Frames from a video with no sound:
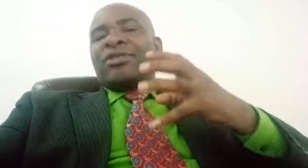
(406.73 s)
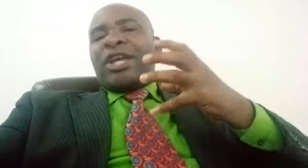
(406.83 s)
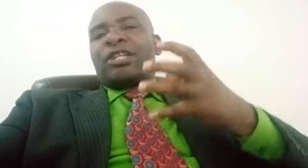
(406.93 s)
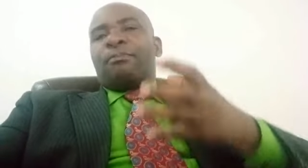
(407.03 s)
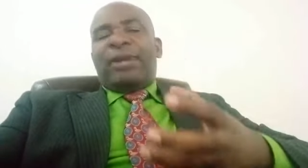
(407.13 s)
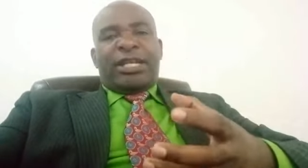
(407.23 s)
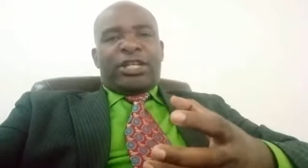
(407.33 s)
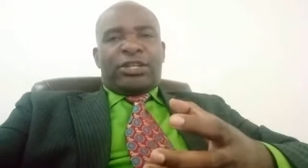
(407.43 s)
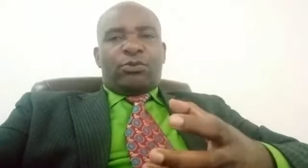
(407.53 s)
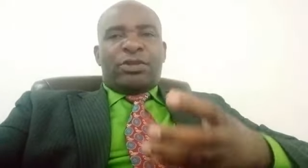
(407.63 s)
that
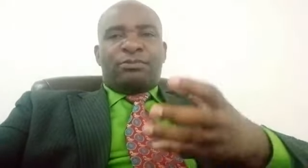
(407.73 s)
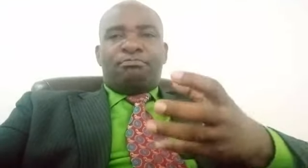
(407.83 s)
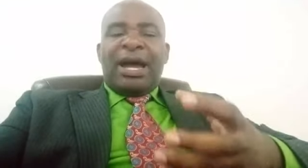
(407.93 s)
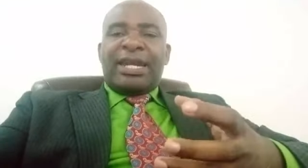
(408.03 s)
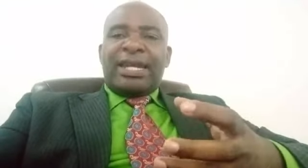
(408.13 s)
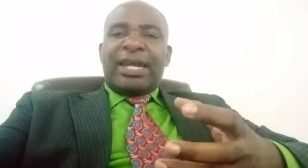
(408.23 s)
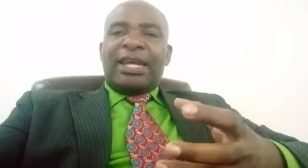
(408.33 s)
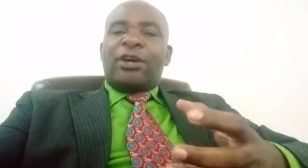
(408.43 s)
plate with money